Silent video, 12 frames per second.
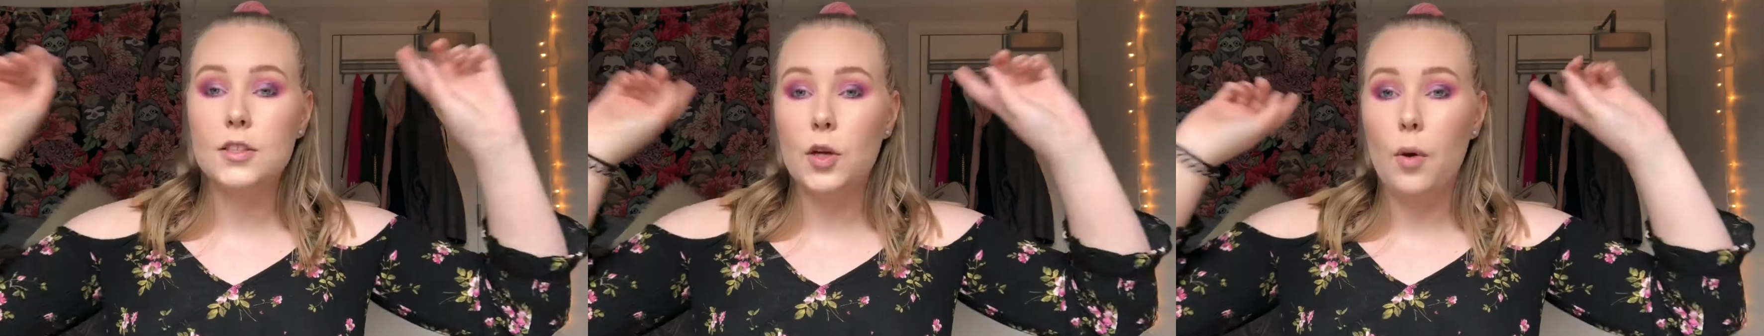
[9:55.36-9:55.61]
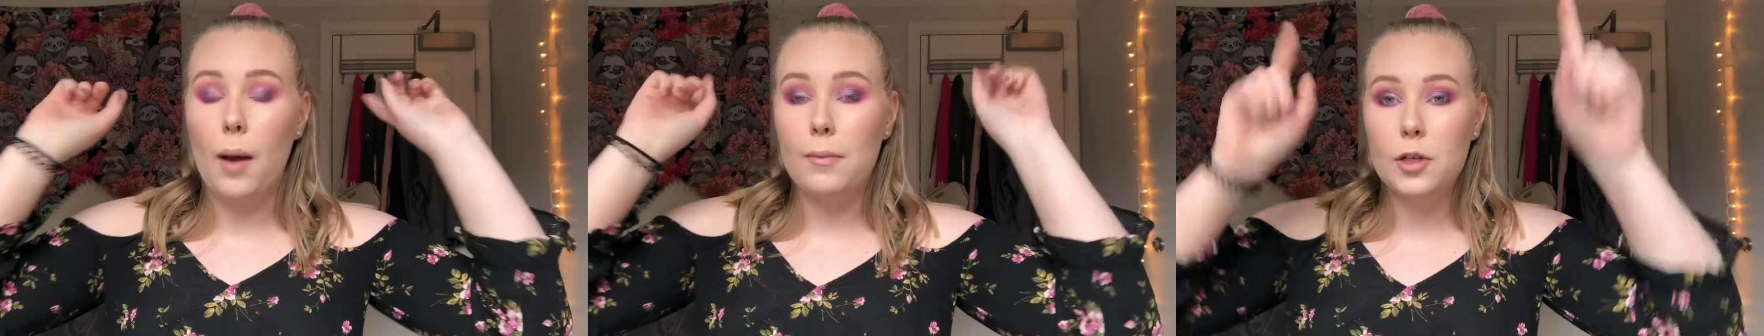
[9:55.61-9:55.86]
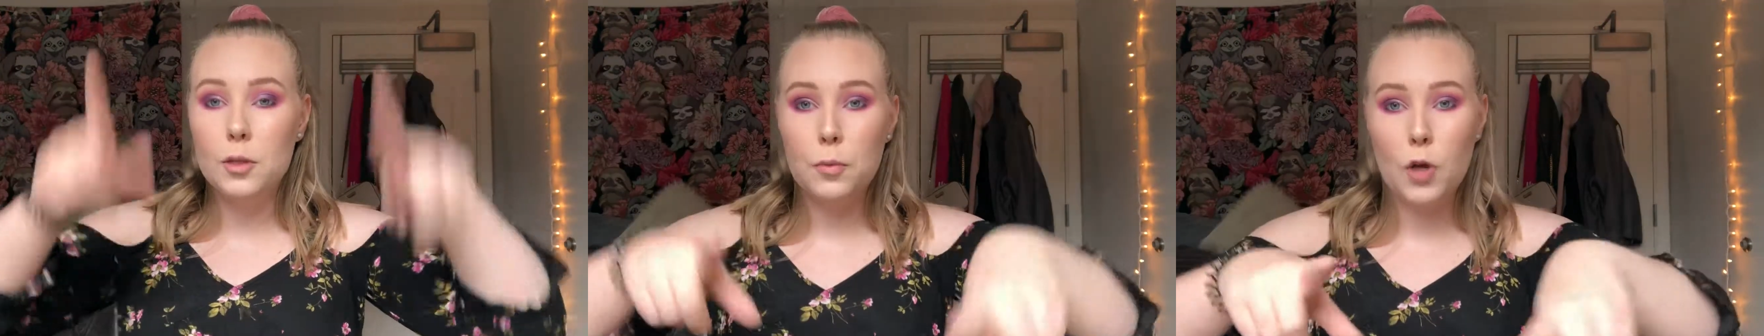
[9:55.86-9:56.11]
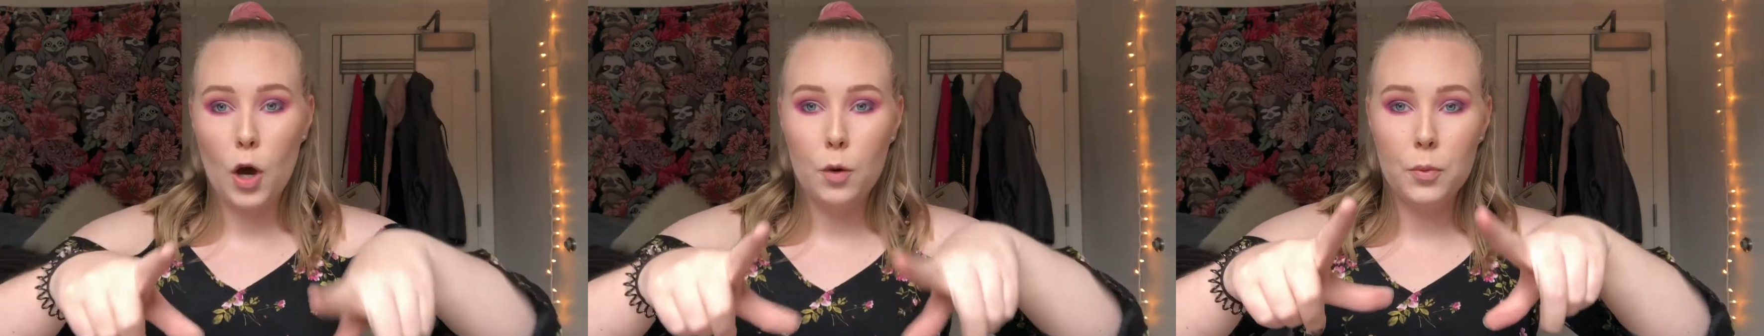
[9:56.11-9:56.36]
So I'm gonna
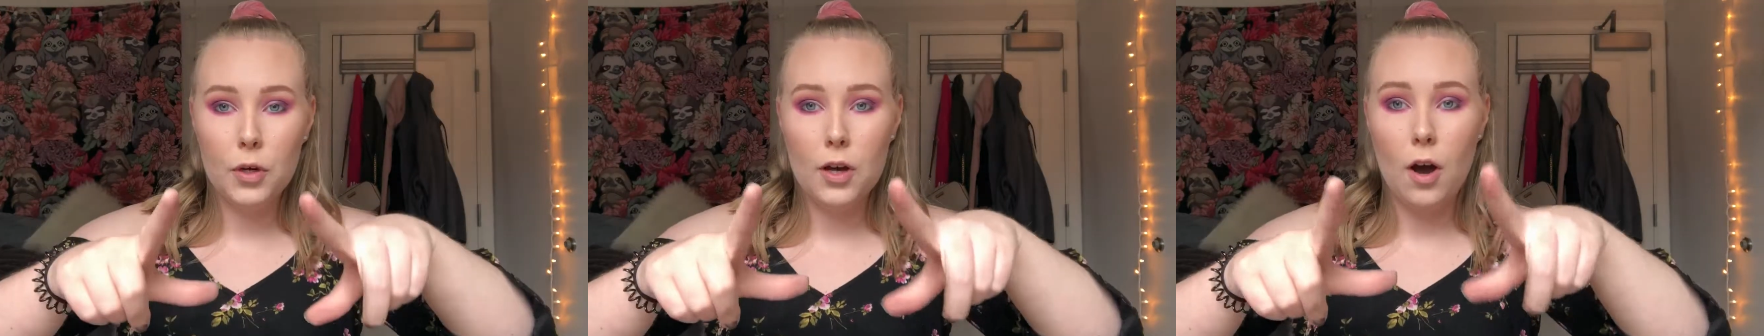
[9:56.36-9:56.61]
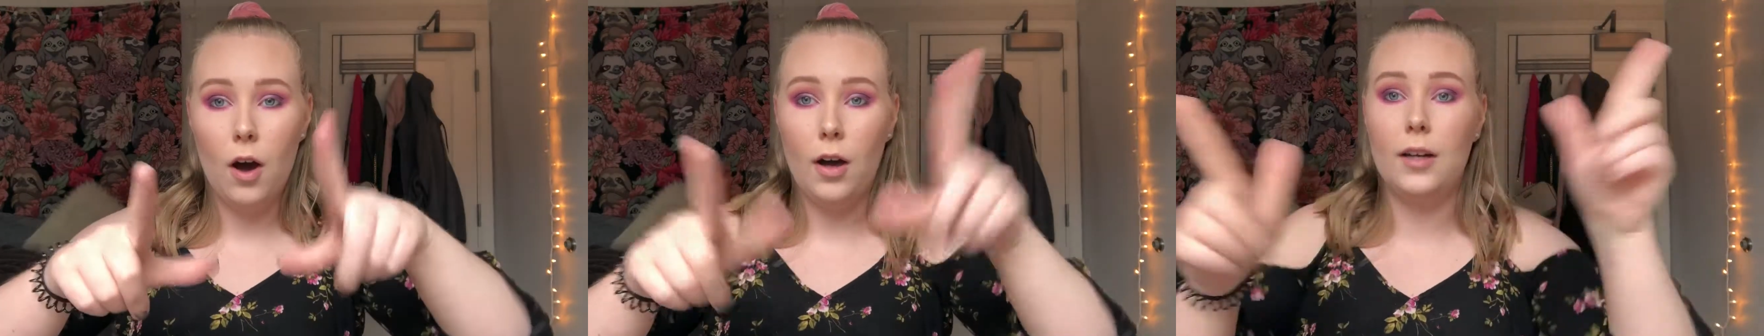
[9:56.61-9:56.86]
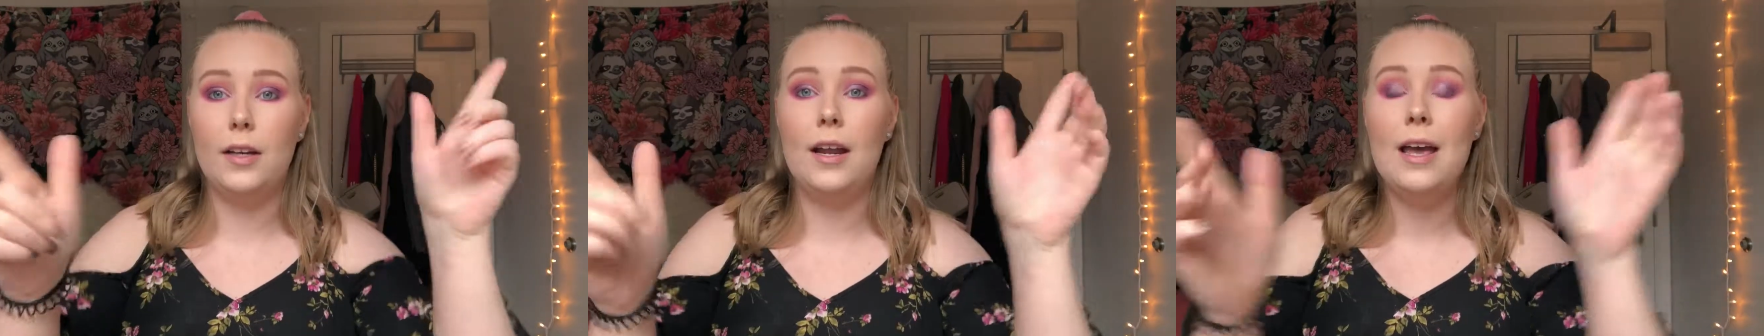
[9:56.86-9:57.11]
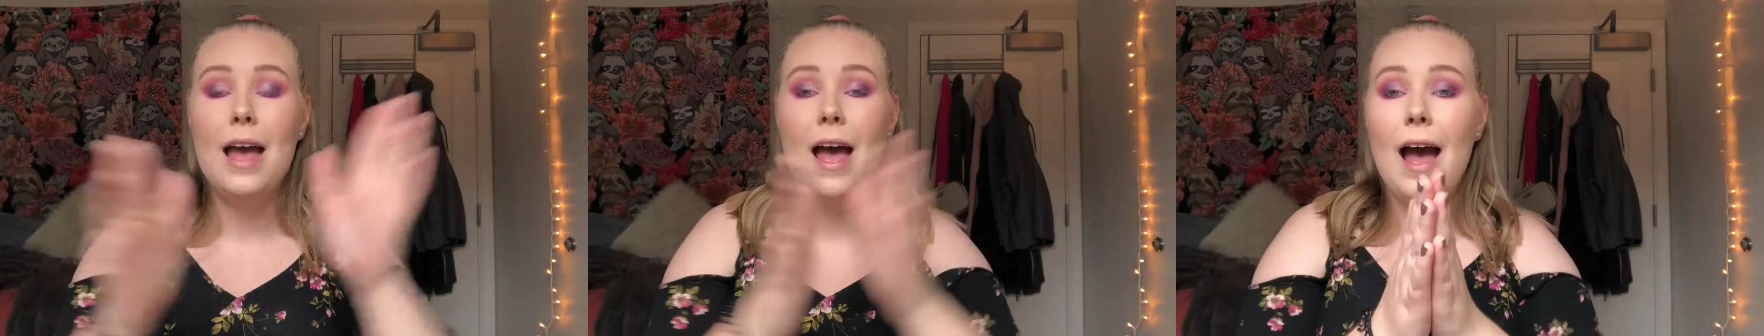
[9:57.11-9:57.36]
go put on
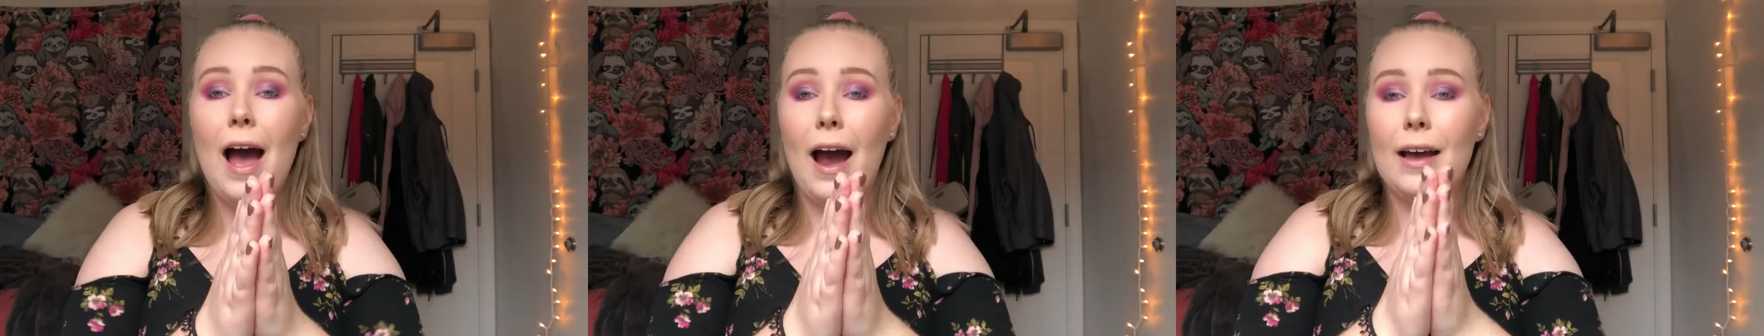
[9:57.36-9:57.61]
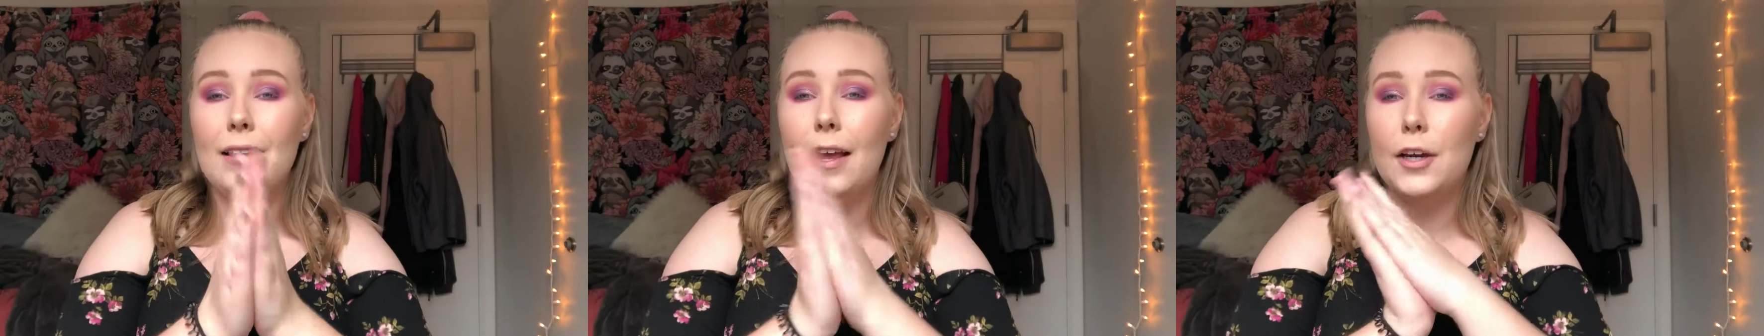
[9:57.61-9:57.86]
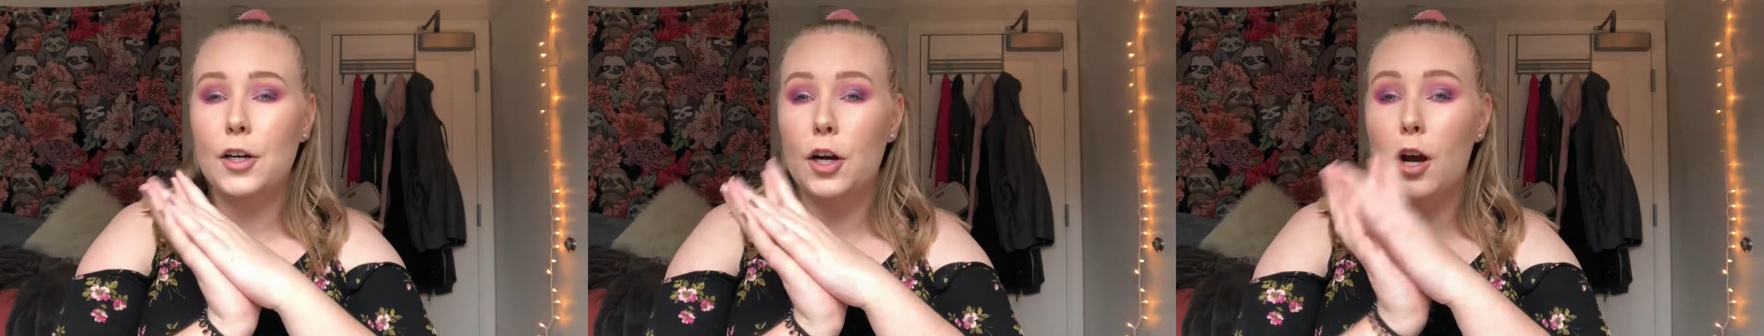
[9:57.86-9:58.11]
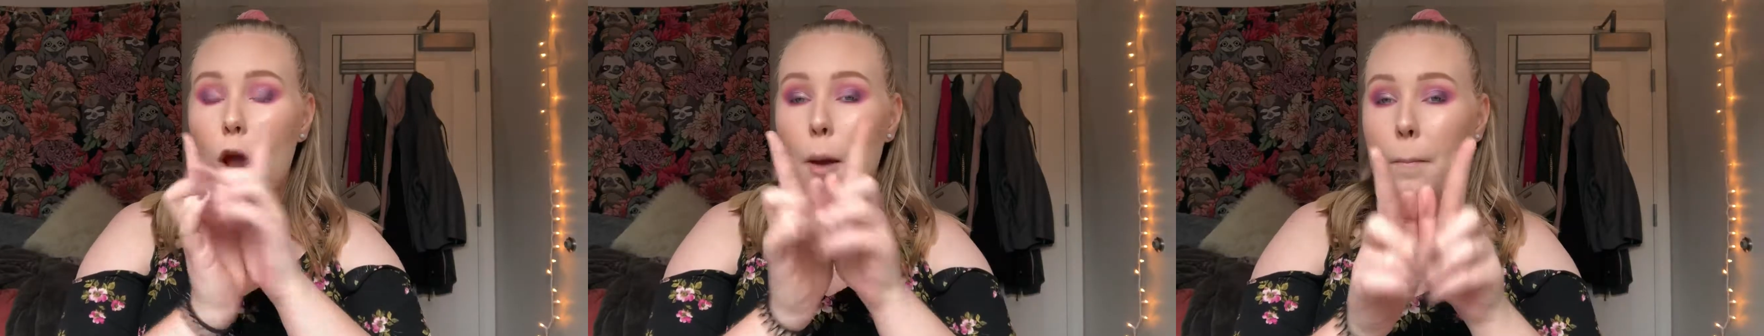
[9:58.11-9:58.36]
eyeliner,